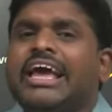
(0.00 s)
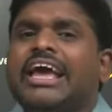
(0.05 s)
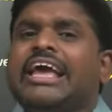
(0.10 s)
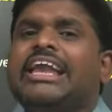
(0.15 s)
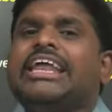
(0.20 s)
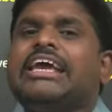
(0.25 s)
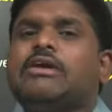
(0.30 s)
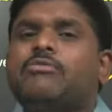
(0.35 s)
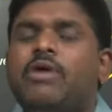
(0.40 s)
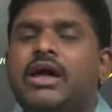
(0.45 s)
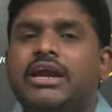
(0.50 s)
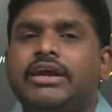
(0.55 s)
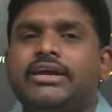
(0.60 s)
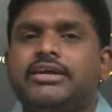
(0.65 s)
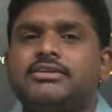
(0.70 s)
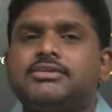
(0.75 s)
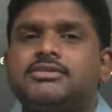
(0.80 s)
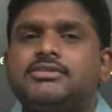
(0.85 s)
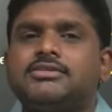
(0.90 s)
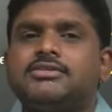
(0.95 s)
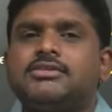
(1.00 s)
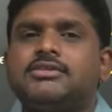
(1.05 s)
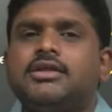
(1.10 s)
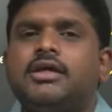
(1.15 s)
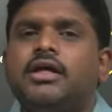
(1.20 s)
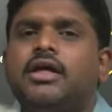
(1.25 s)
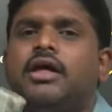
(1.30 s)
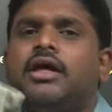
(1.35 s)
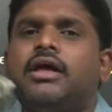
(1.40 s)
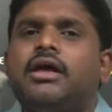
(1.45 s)
Inequalities,
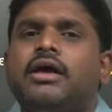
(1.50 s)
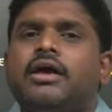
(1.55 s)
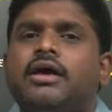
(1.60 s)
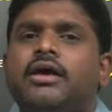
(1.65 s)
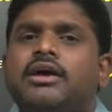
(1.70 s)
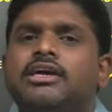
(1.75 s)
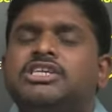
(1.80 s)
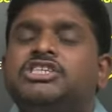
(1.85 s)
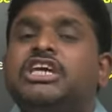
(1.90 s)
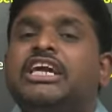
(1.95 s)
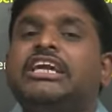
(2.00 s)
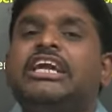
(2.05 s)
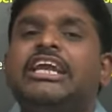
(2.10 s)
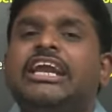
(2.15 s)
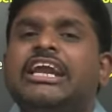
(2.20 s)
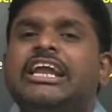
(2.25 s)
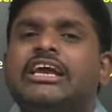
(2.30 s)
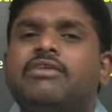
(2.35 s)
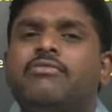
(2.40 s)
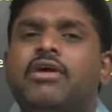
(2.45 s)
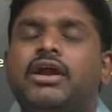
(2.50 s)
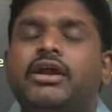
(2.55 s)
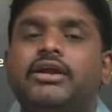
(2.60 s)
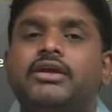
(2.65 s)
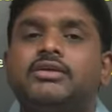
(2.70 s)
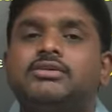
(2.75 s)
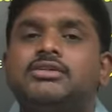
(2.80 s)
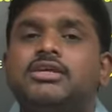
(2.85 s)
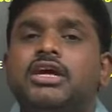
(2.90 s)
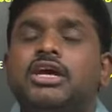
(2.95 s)
gender
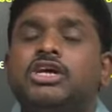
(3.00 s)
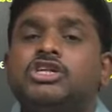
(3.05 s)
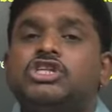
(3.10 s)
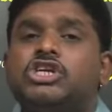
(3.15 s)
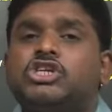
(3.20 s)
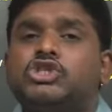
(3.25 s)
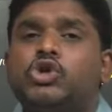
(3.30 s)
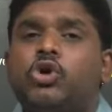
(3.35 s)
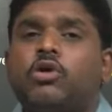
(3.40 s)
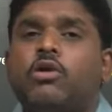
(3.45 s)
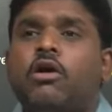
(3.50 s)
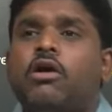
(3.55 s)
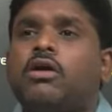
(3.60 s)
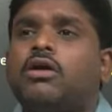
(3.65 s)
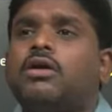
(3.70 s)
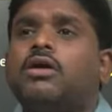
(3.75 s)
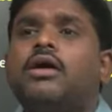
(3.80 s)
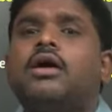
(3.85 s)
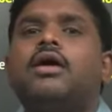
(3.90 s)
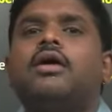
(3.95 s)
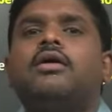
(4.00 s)
inequalities. 6 o'clock